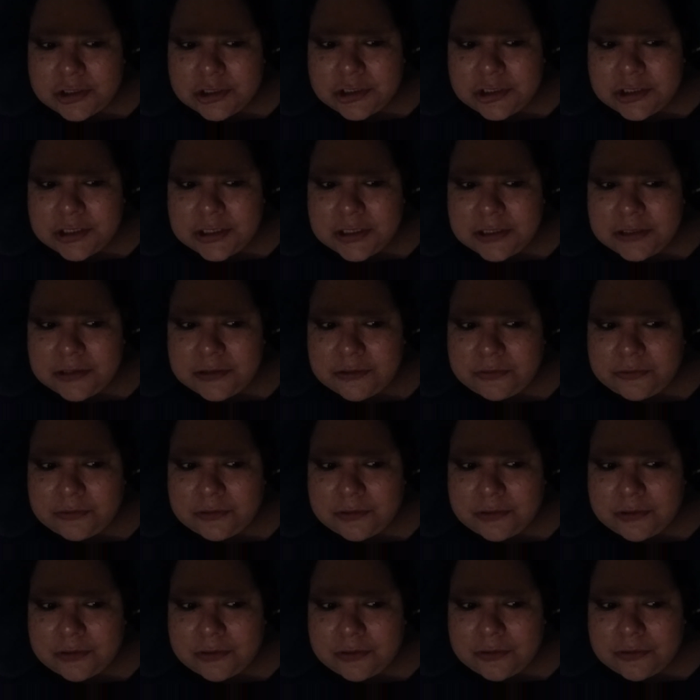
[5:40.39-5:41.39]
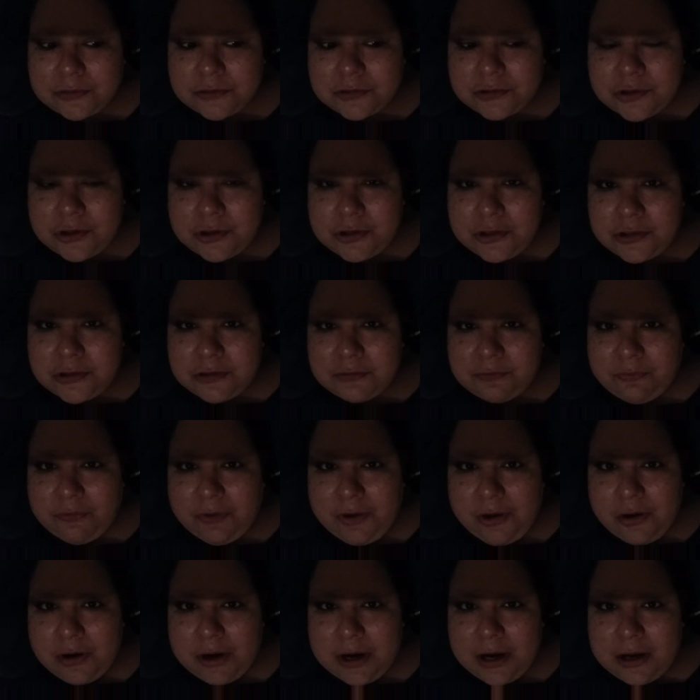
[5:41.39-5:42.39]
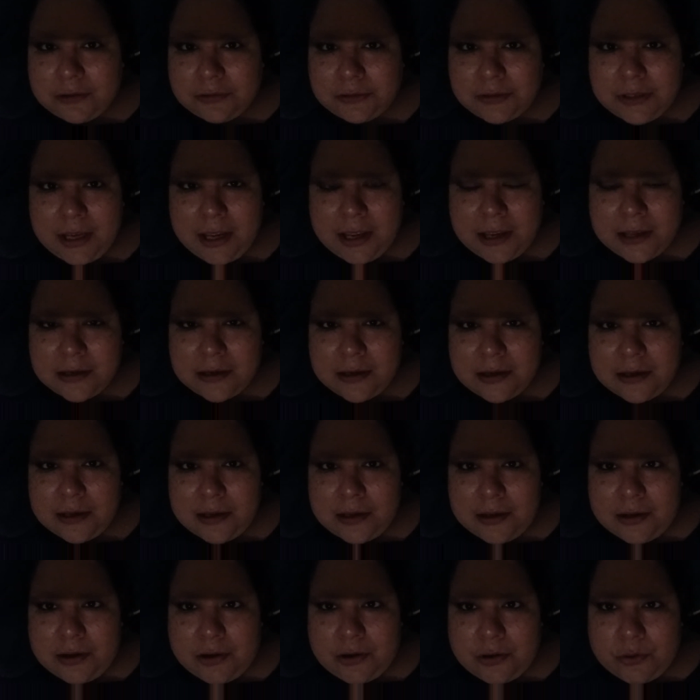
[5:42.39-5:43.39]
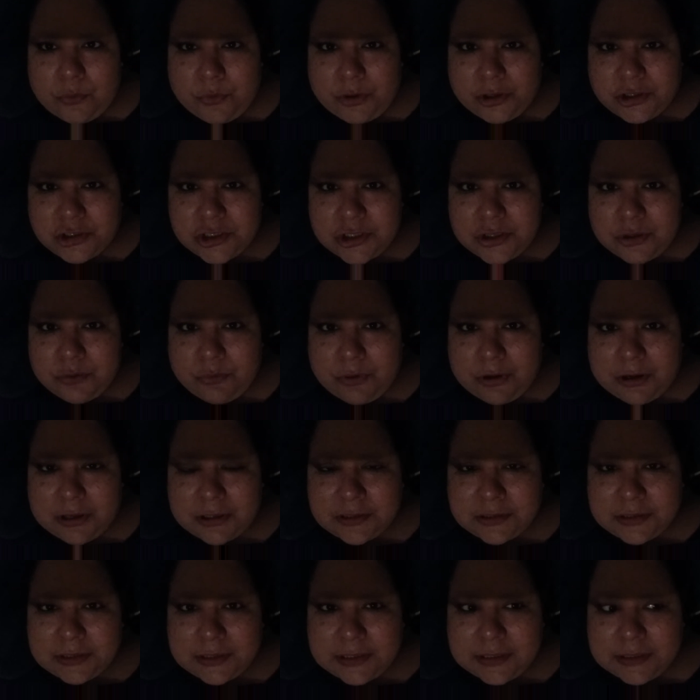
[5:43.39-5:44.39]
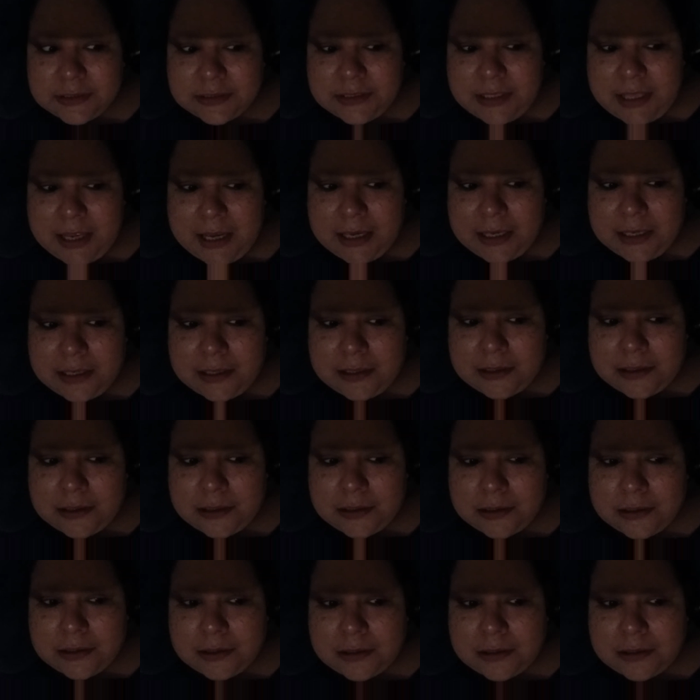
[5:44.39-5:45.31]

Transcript: she's starting to figure out that where she works is like